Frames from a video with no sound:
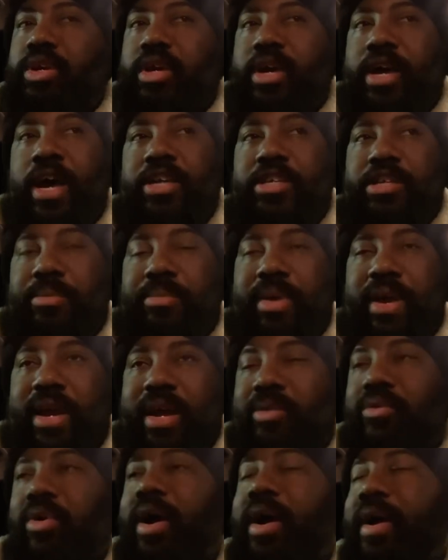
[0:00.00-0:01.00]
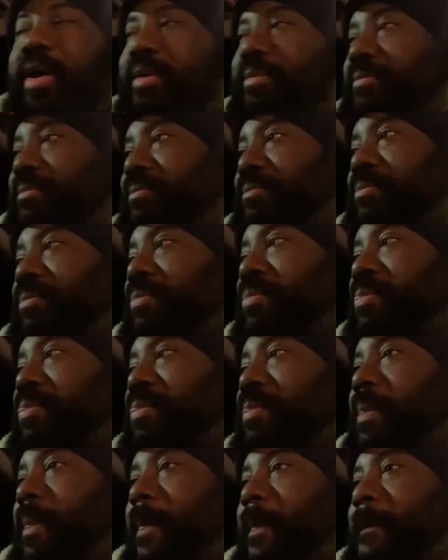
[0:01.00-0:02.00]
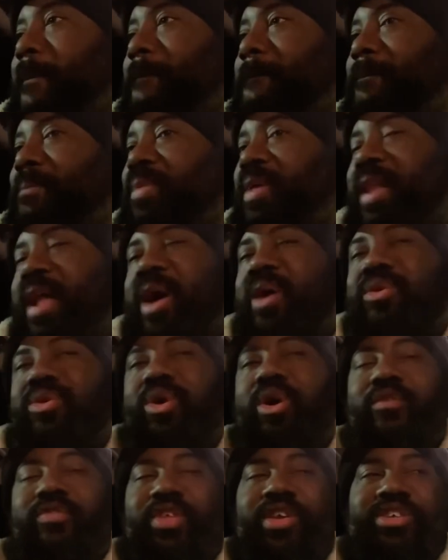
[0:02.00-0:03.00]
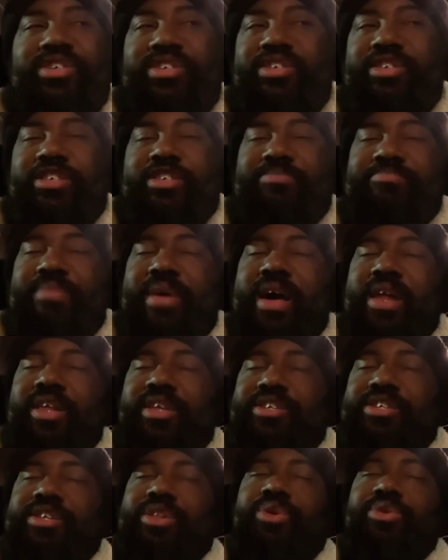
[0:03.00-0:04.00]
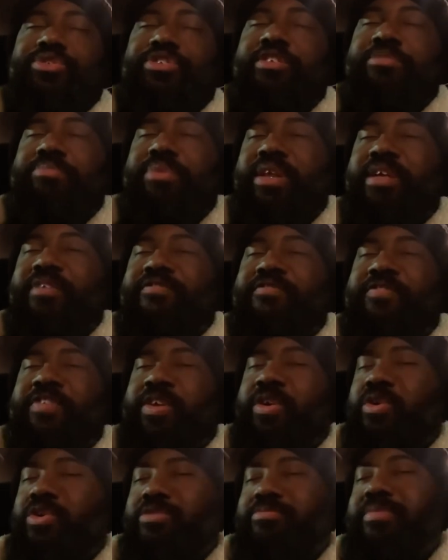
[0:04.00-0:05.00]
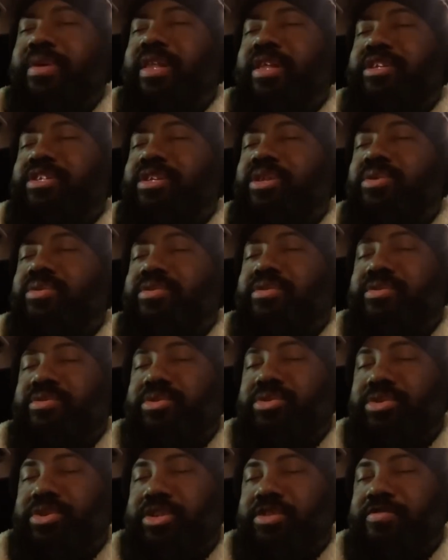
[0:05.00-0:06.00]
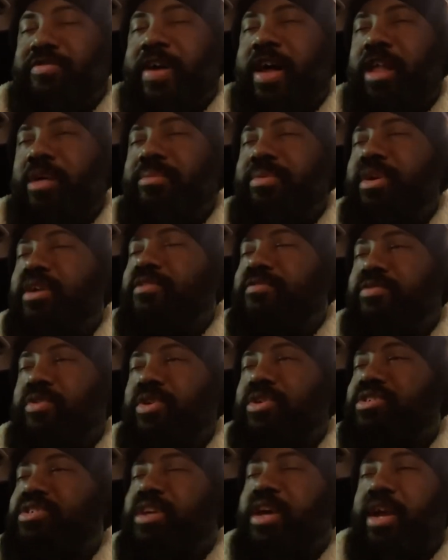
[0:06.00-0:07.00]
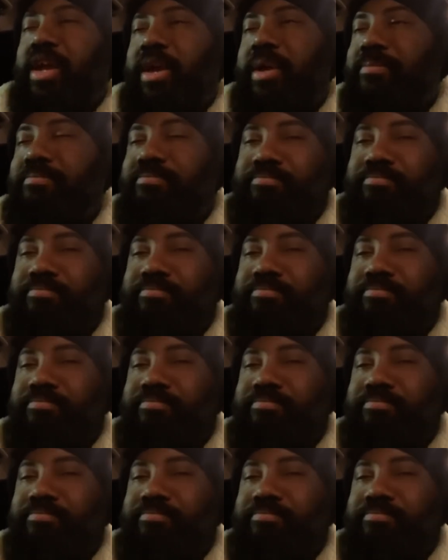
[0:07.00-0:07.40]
as a man, right? And I don't know if this is male exclusive, but it feels male exclusive. So just follow me here for a second.